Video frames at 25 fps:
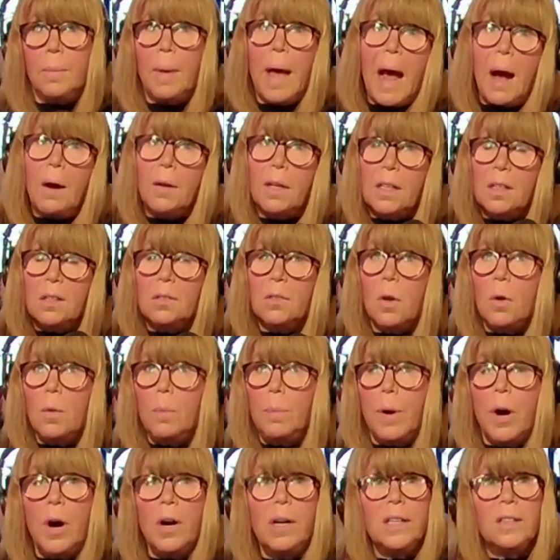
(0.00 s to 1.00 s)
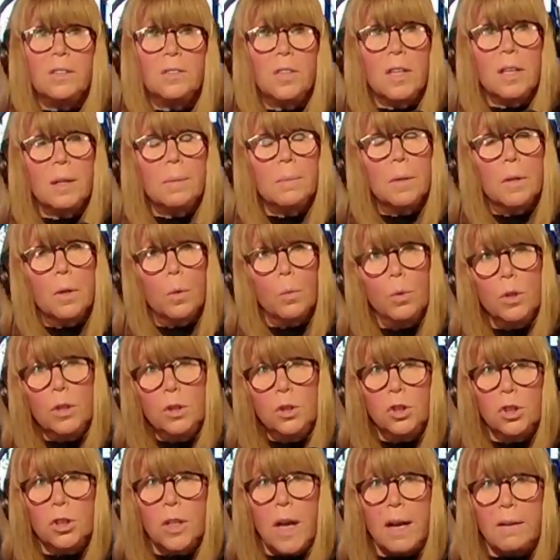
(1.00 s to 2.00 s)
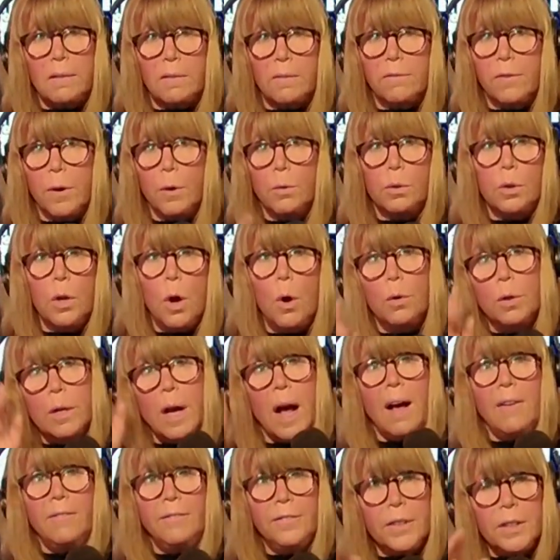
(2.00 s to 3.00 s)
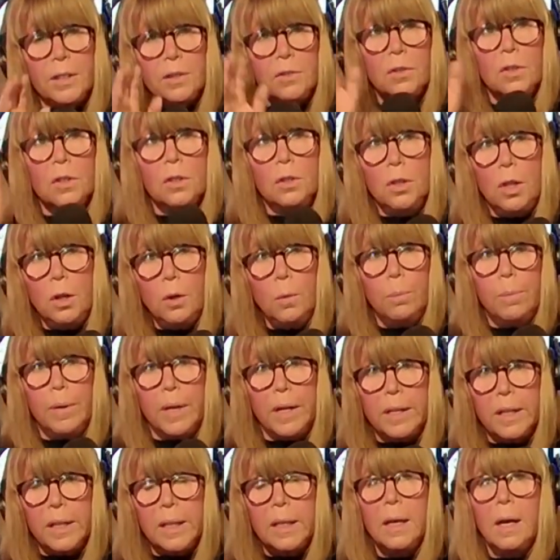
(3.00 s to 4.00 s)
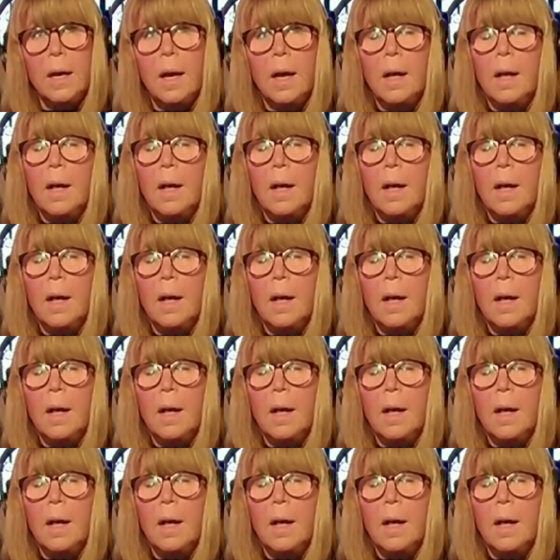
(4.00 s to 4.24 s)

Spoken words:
How could his own party take him to the woodshed and vote no confidence in you, buddy?